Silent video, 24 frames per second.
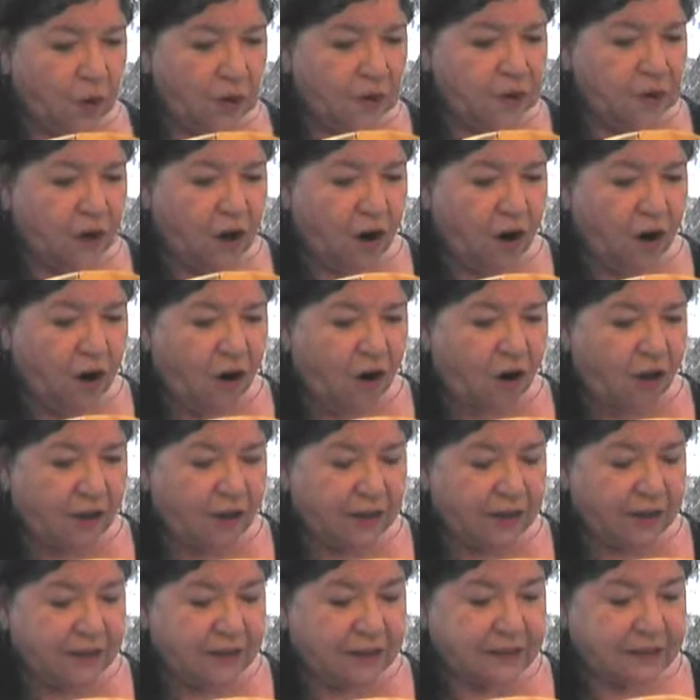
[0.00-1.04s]
dark,
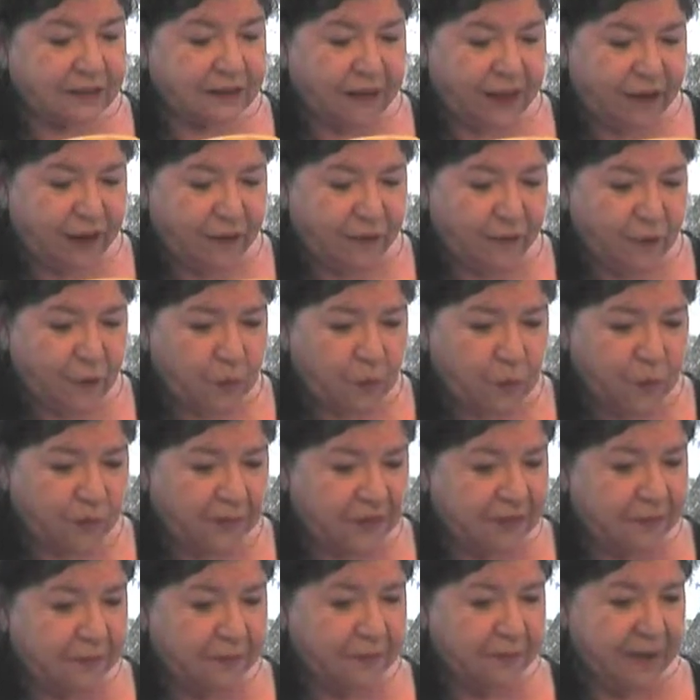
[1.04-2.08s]
everyone
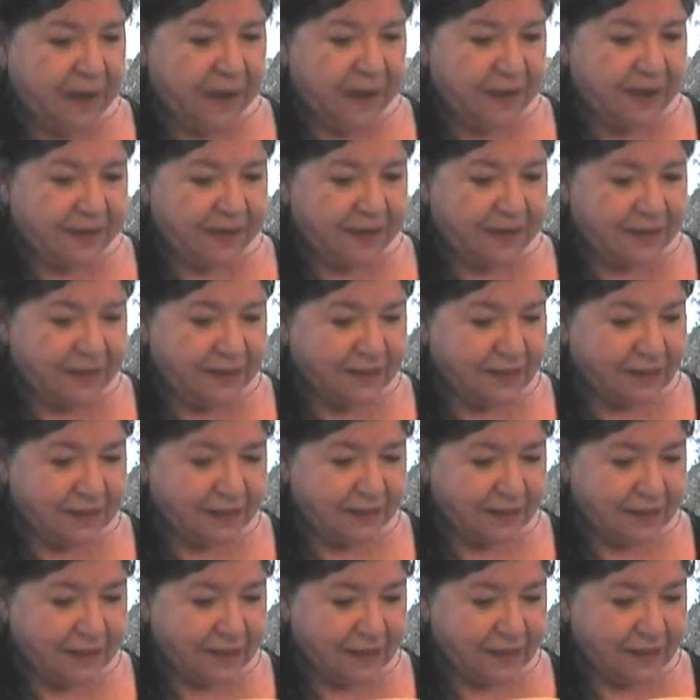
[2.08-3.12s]
was in bed.
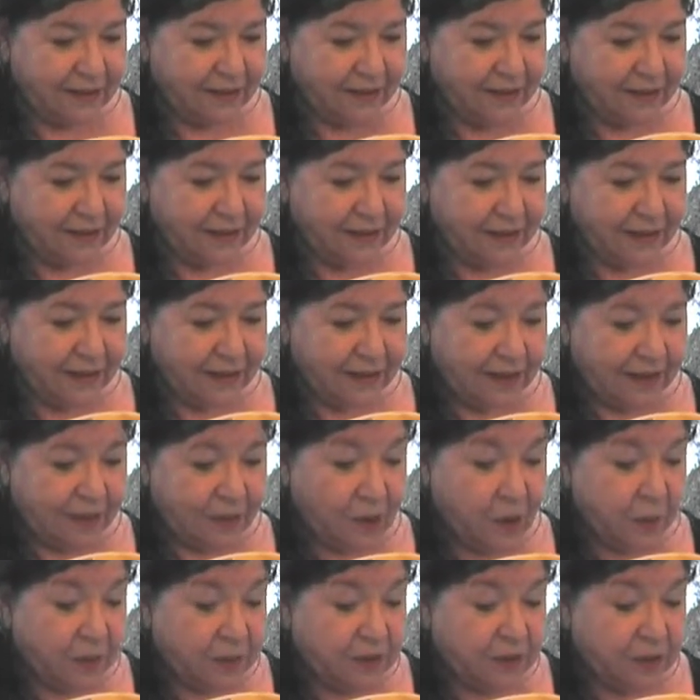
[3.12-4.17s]
So
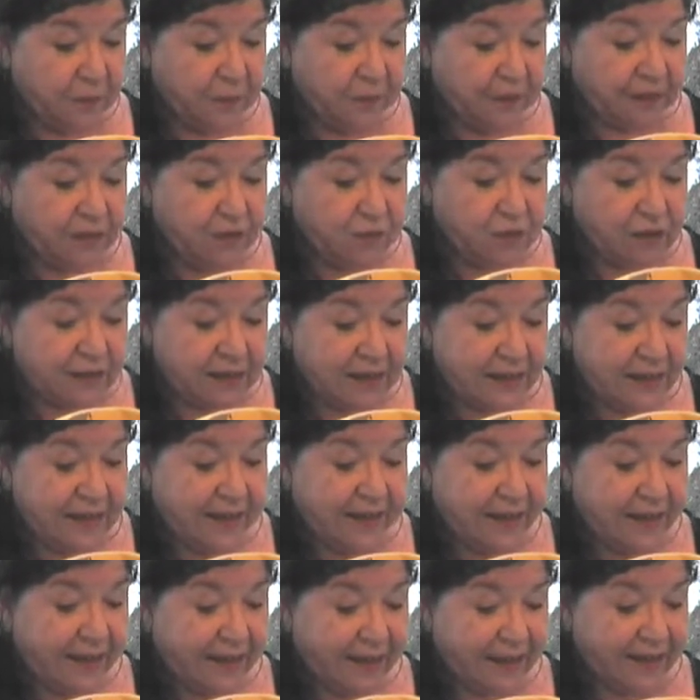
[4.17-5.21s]
it must have been really
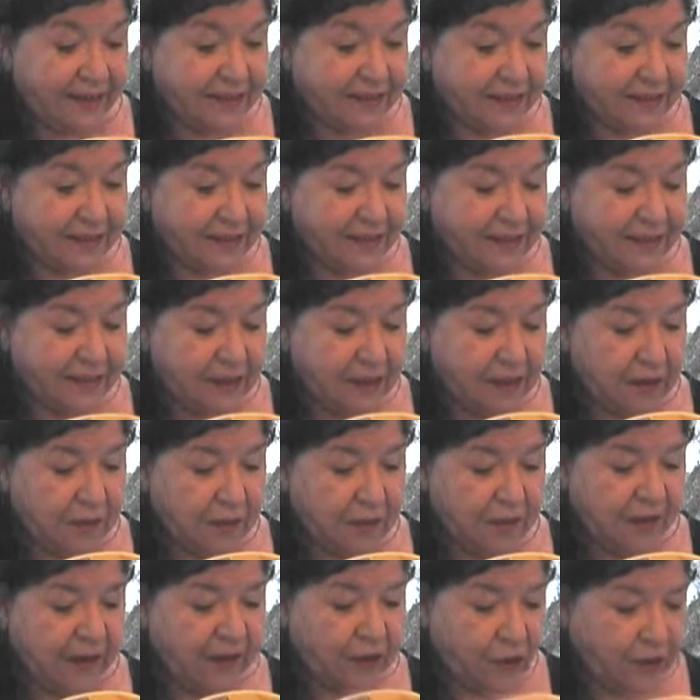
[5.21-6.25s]
late.
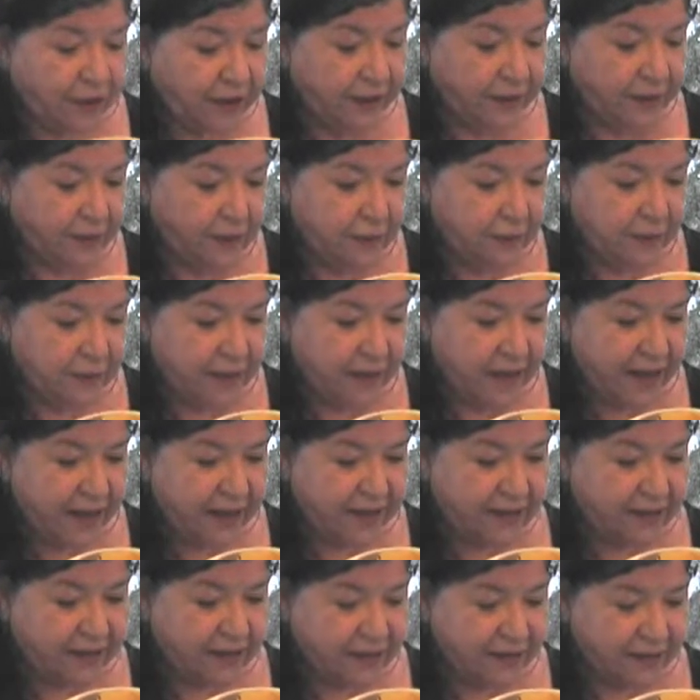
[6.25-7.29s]
But I got out of
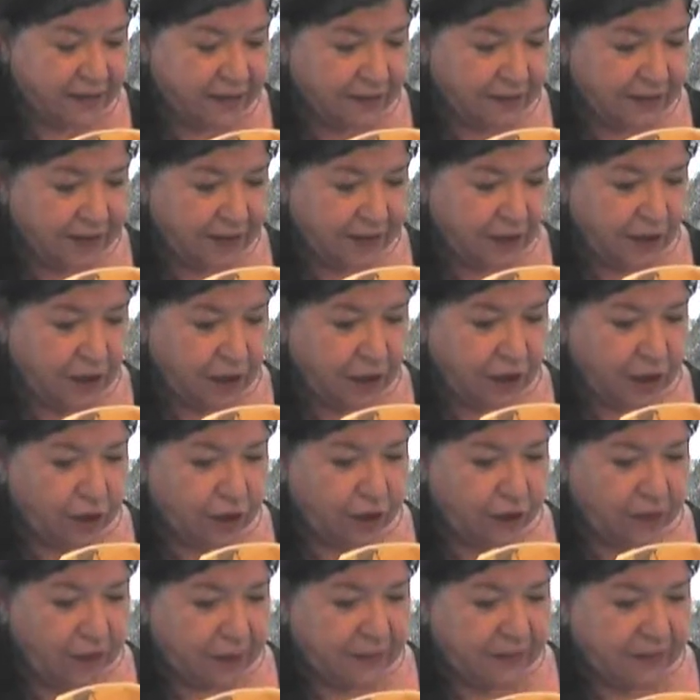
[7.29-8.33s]
bed,
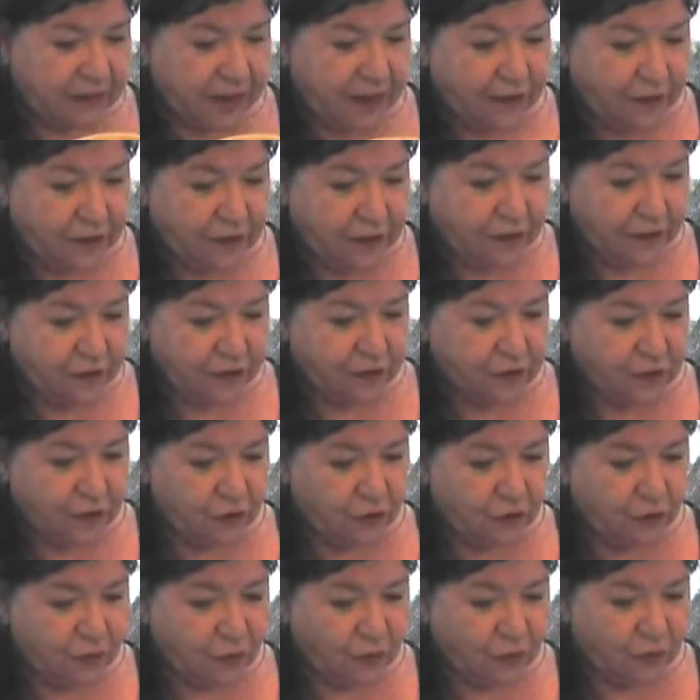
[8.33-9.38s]
crept out of the
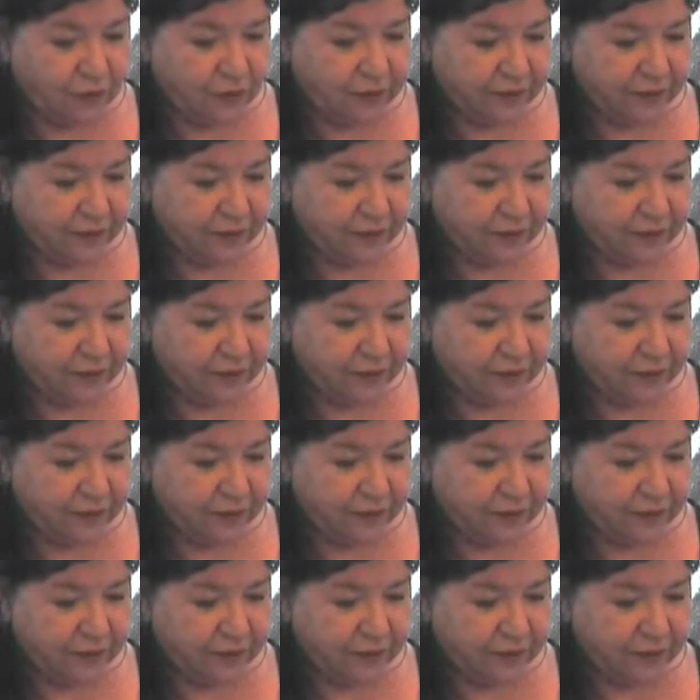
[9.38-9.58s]
door.